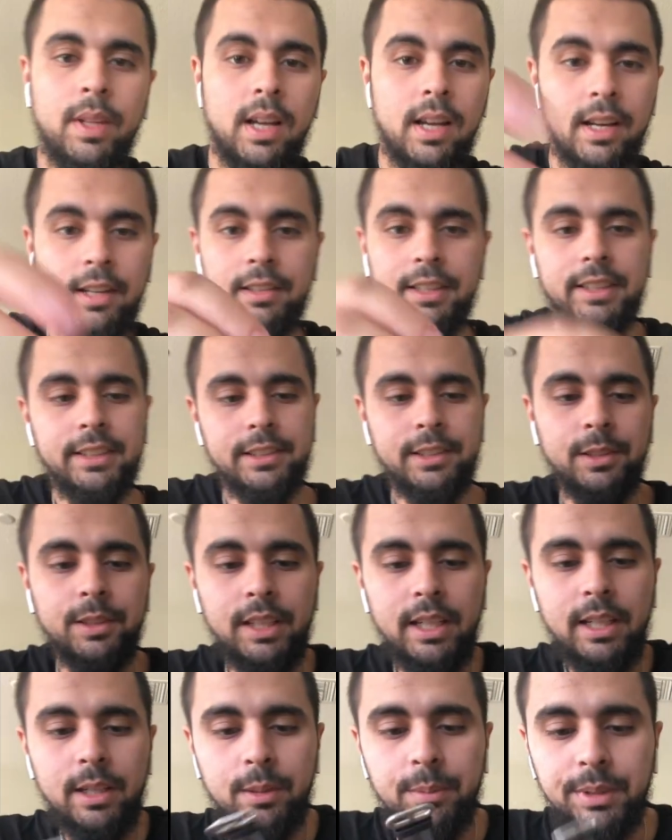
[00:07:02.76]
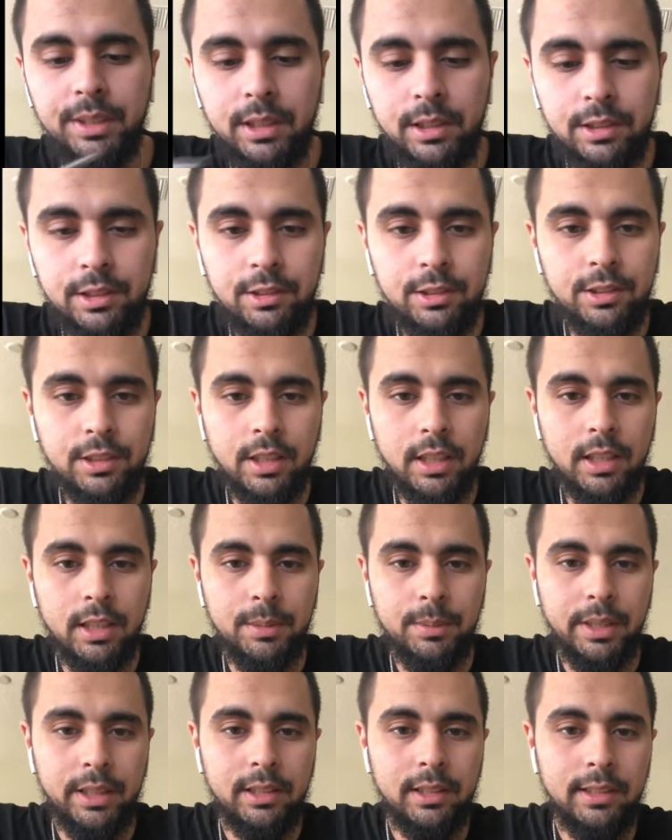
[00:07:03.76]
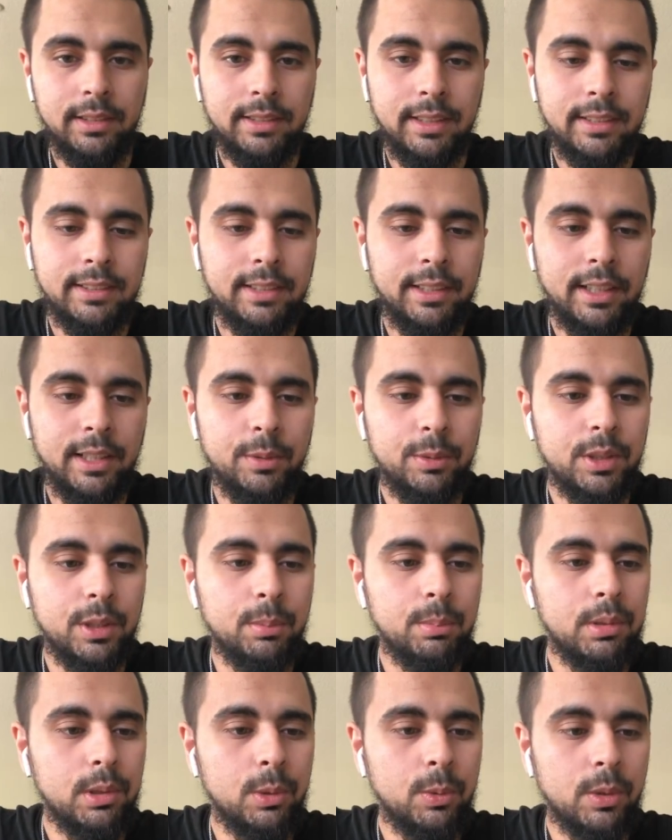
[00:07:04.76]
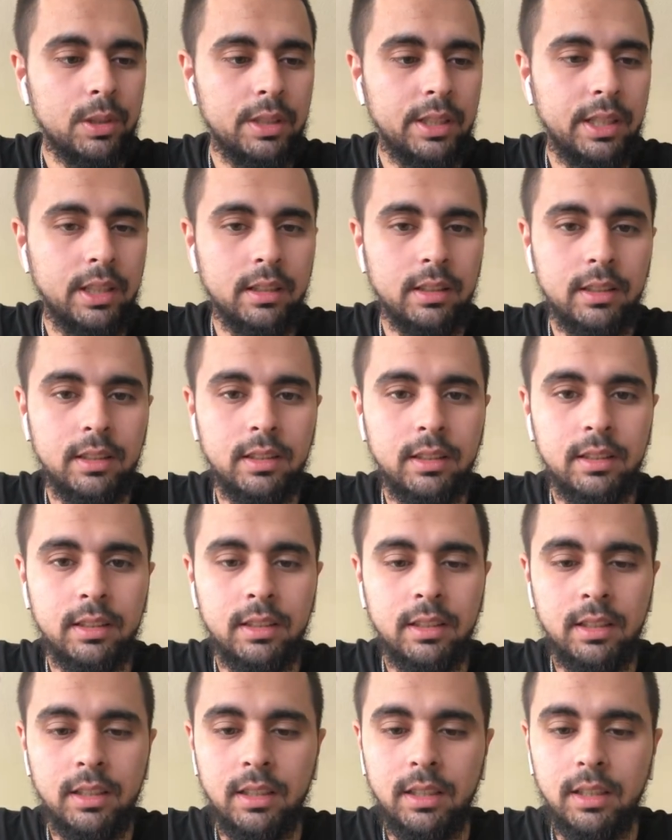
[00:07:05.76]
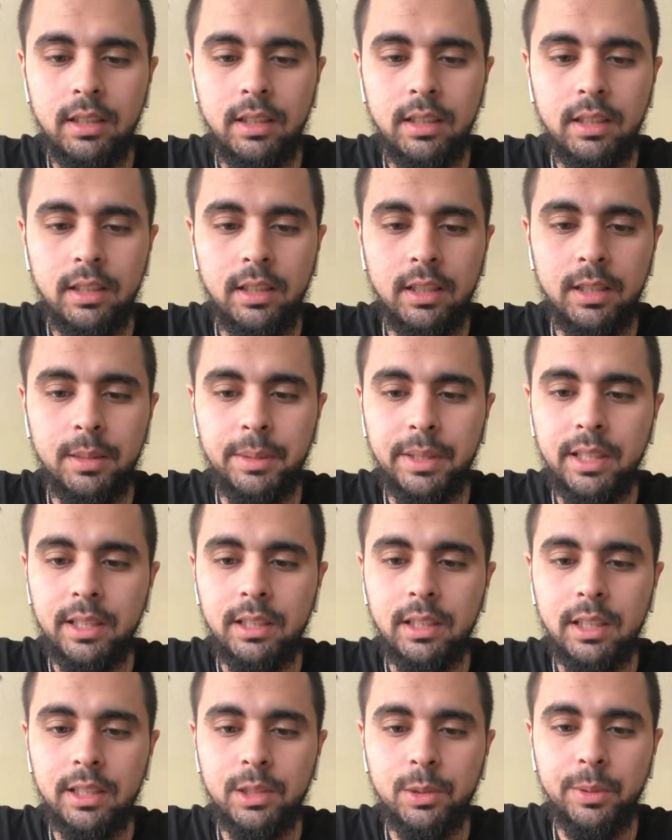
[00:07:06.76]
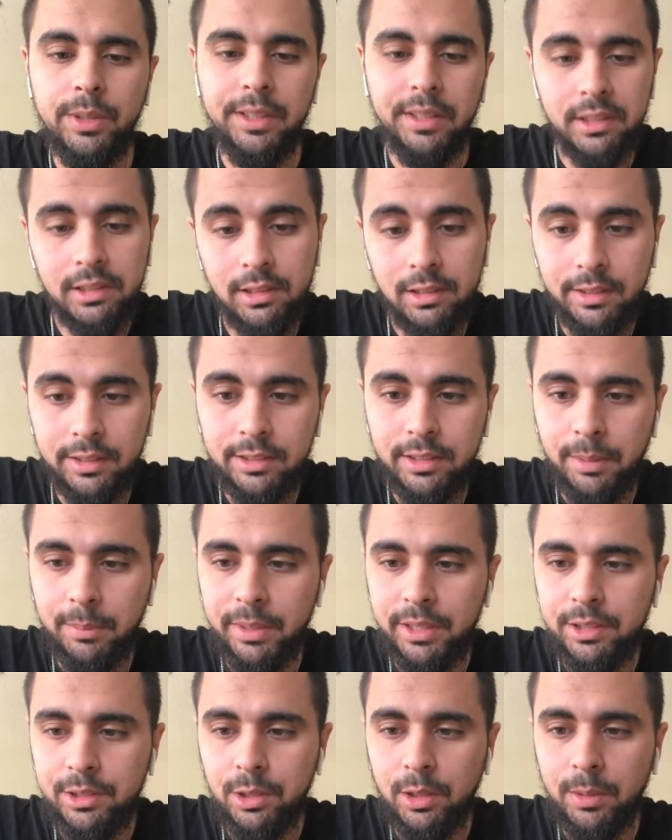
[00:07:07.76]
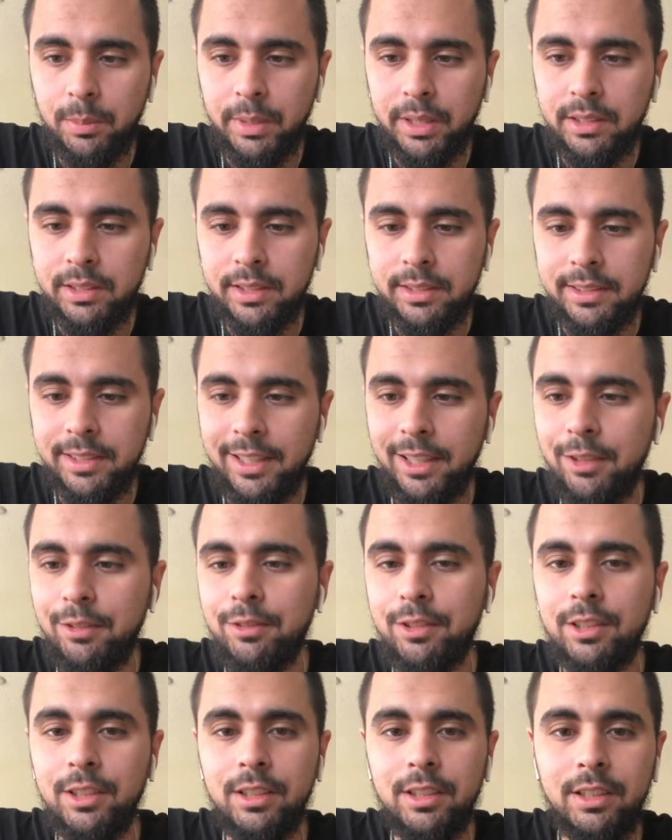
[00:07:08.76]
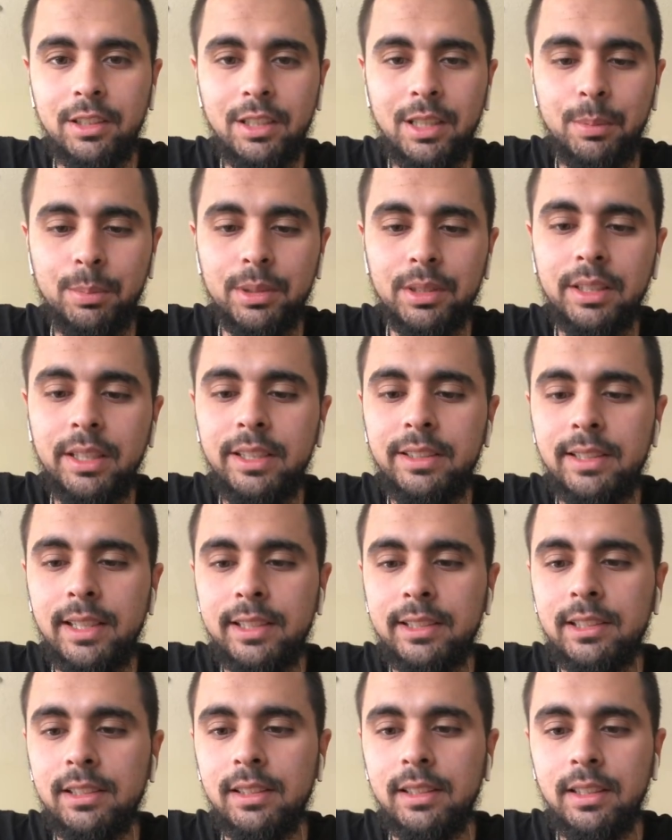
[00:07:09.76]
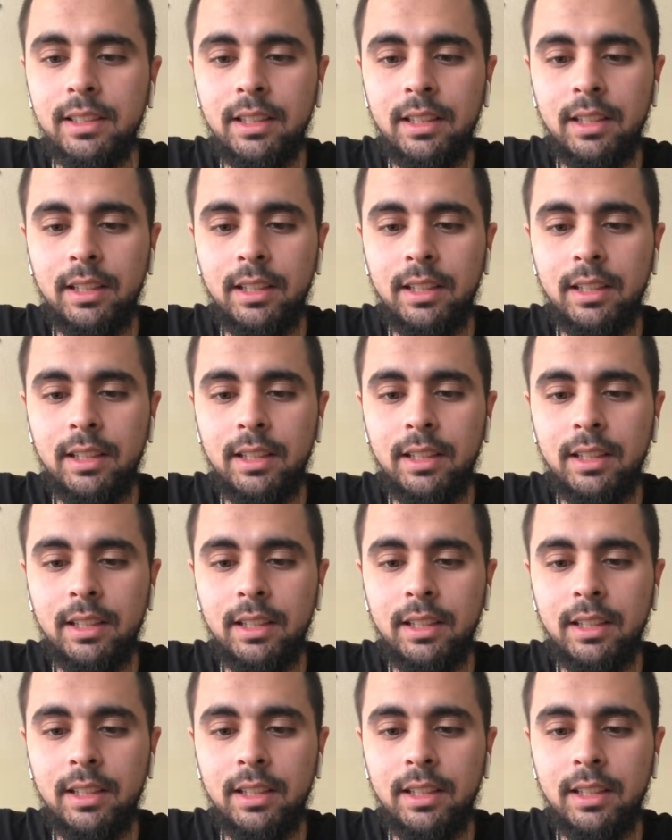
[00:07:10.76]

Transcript: All right, so now I'm gonna actually test it out with the blue one here. I kind of like the way this looks. I might test it out for a couple days actually.